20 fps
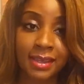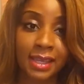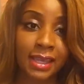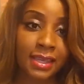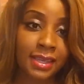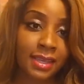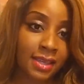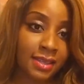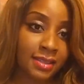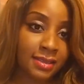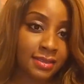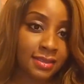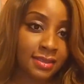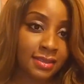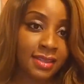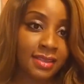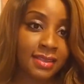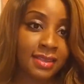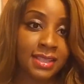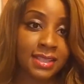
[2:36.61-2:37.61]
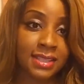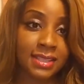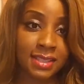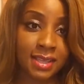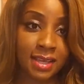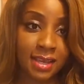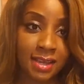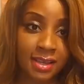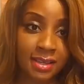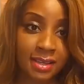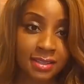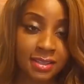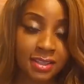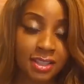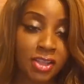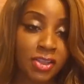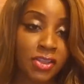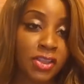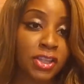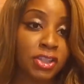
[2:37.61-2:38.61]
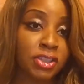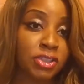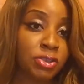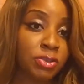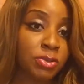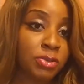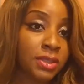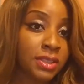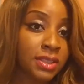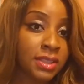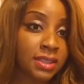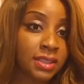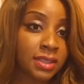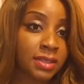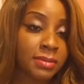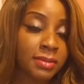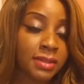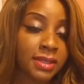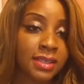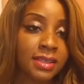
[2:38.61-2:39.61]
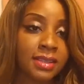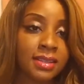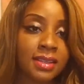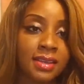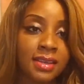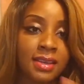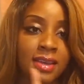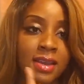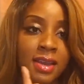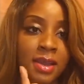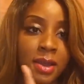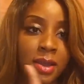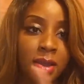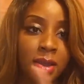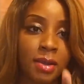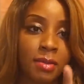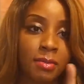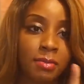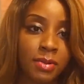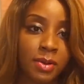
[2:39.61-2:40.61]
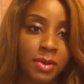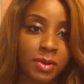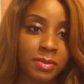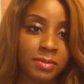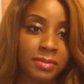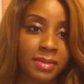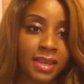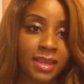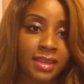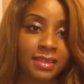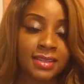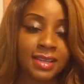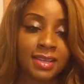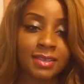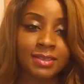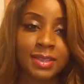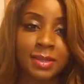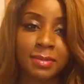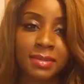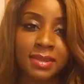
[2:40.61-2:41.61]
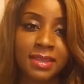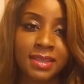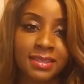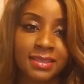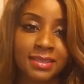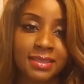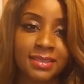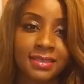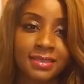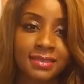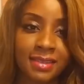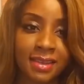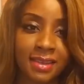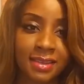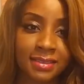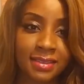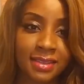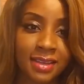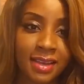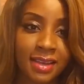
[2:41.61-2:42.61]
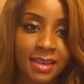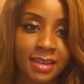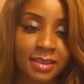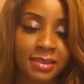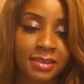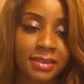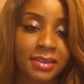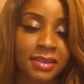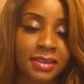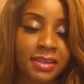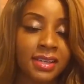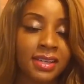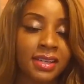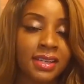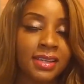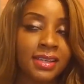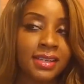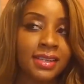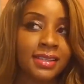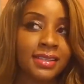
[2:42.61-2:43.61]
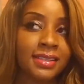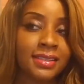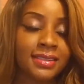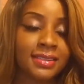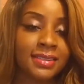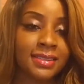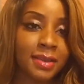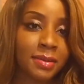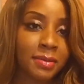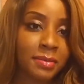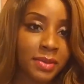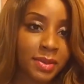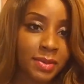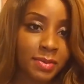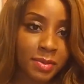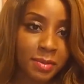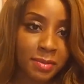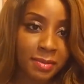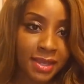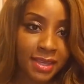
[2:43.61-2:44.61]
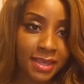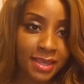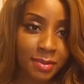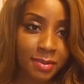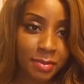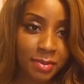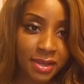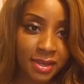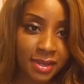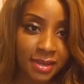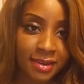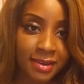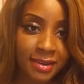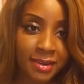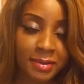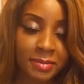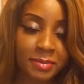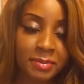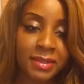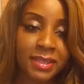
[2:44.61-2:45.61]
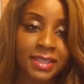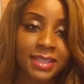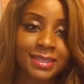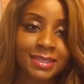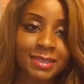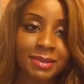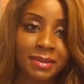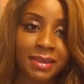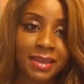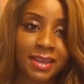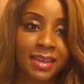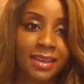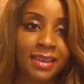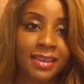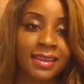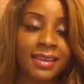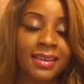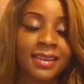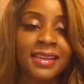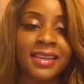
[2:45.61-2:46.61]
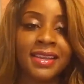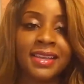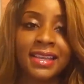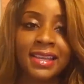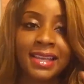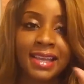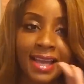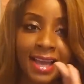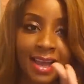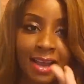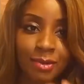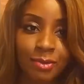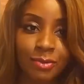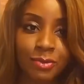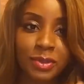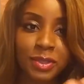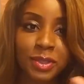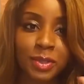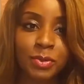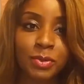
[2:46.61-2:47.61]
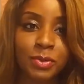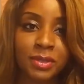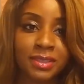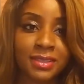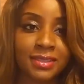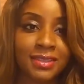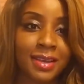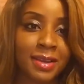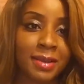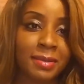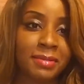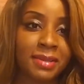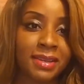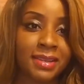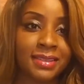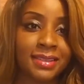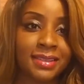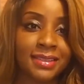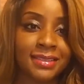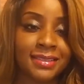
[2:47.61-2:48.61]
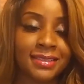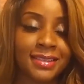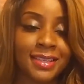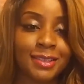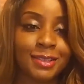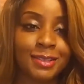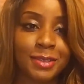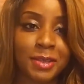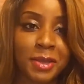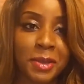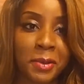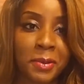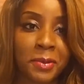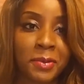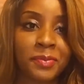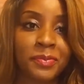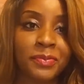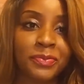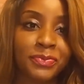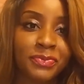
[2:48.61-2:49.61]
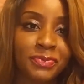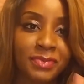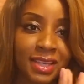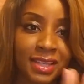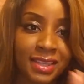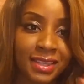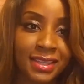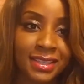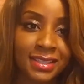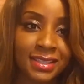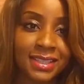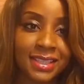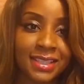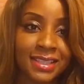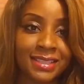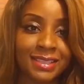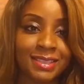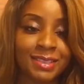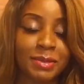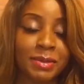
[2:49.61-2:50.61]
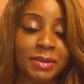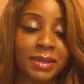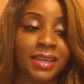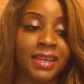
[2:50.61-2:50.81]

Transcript: Yes, the signs that you are dealing with a broke man. Now, some of this is satire. Some people might get butt hurt, but it's okay. I really want to talk about this, so let's get into it.